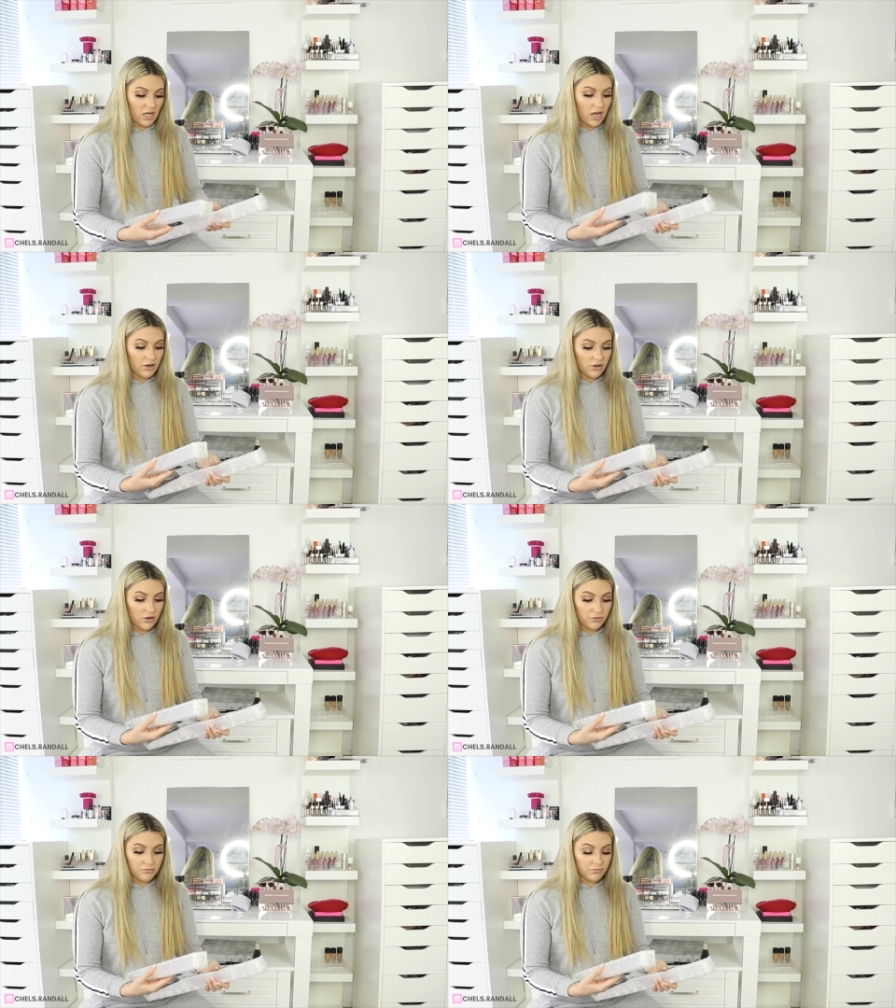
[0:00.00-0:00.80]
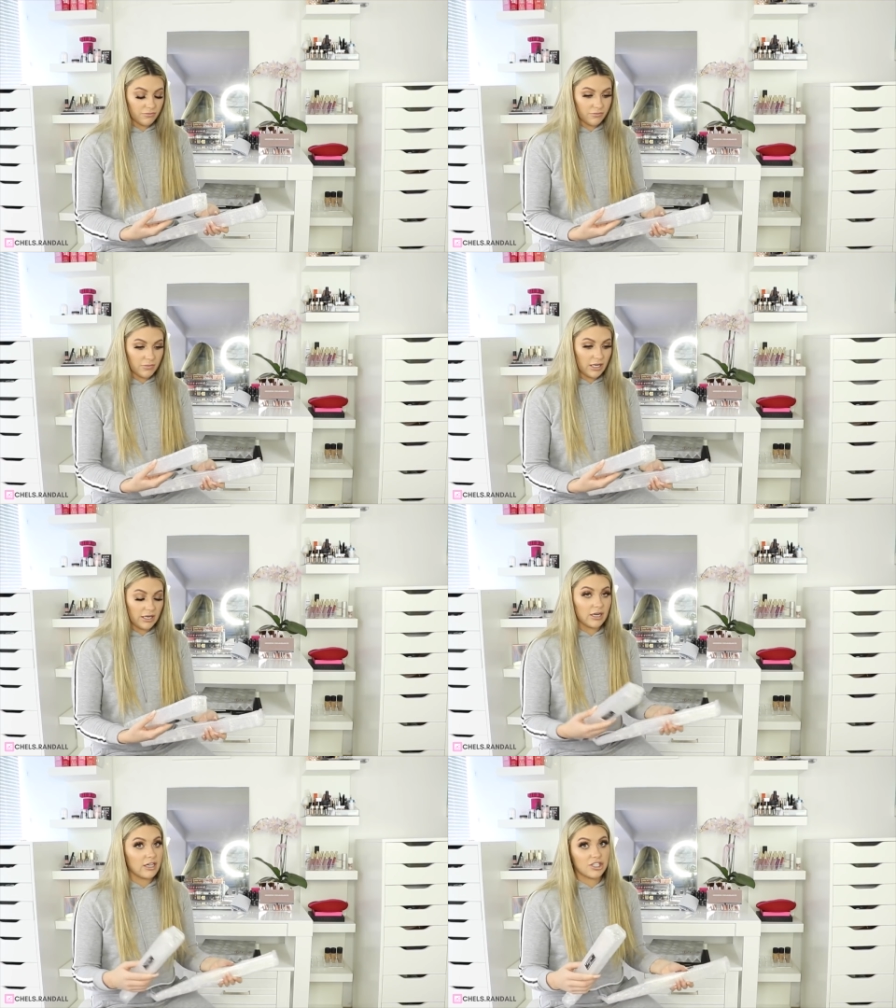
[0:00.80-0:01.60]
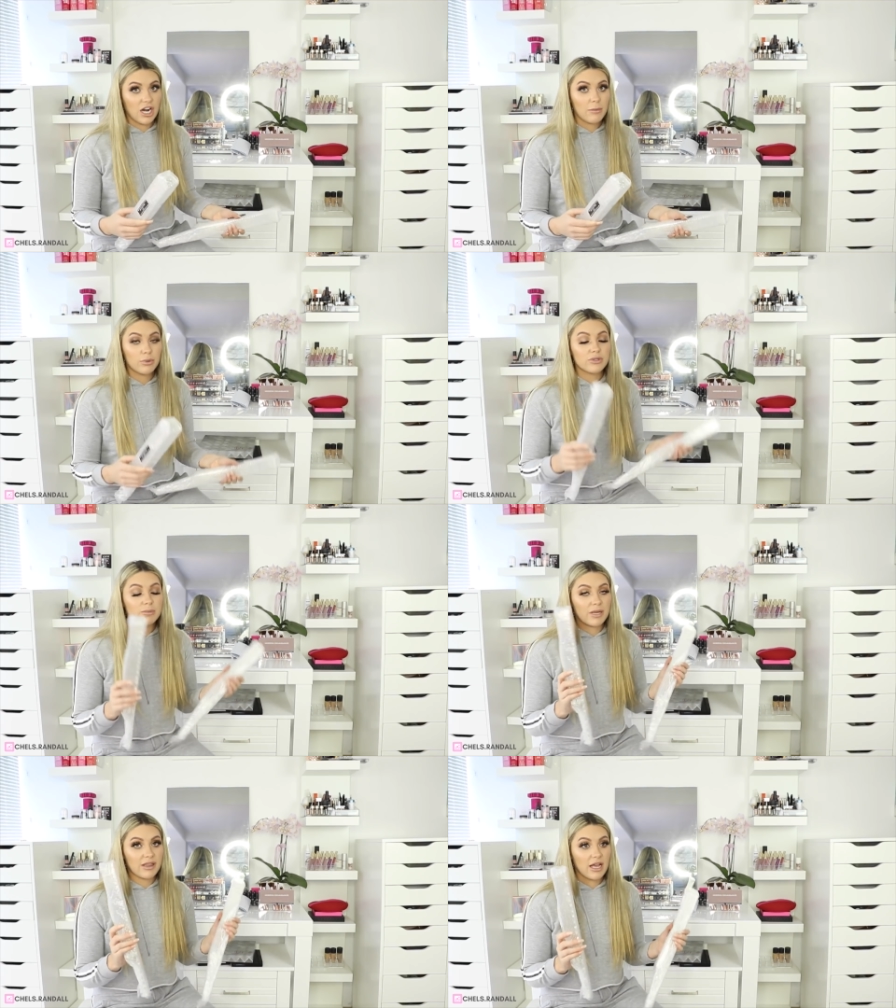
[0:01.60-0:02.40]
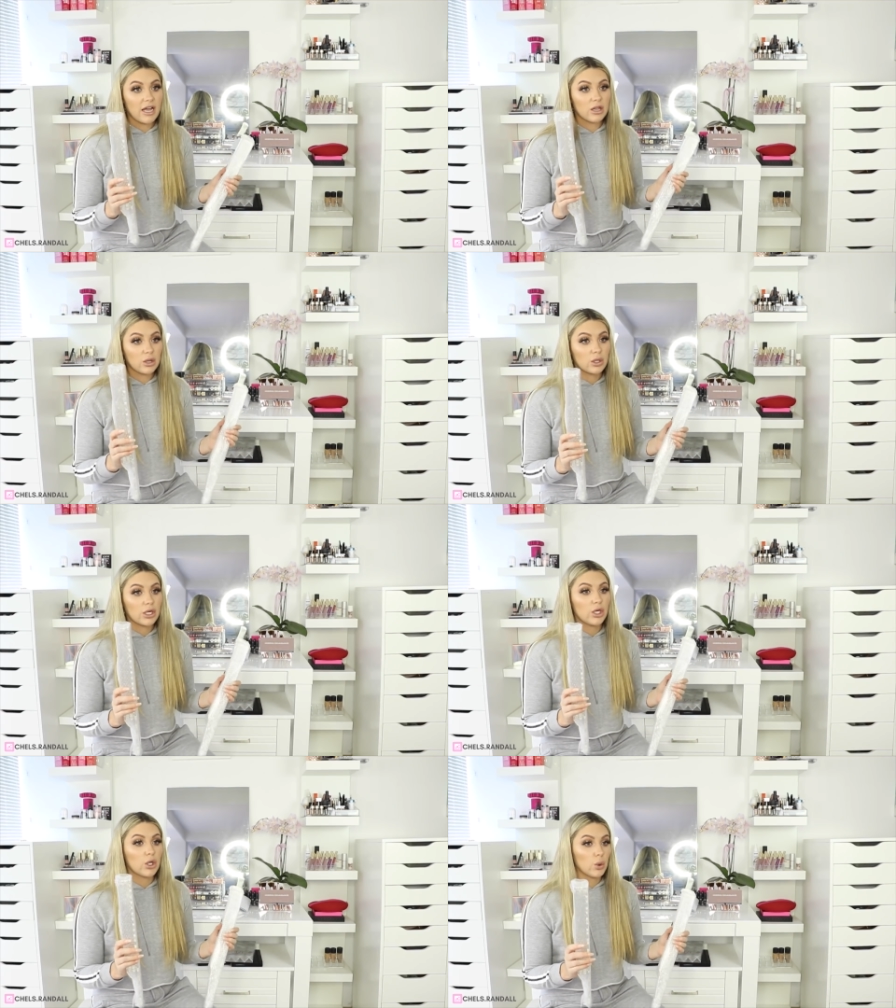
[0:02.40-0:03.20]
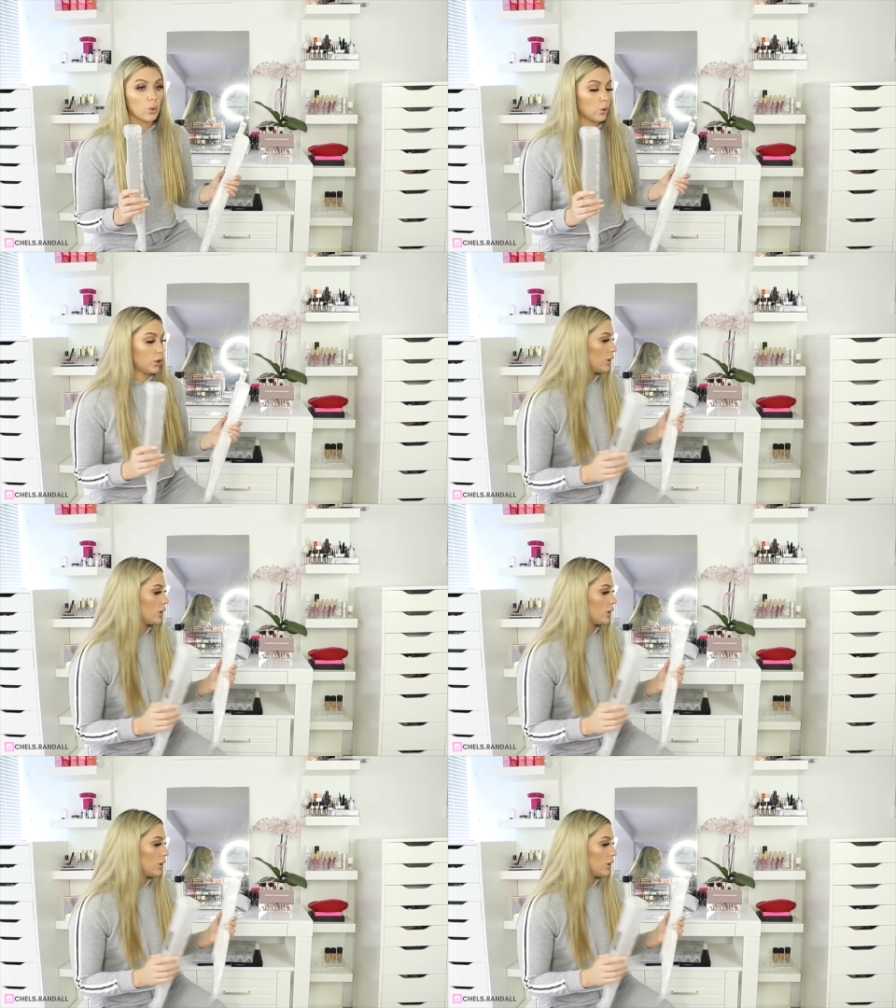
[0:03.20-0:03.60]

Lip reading: I don't know, in a shambles, but they're looking good.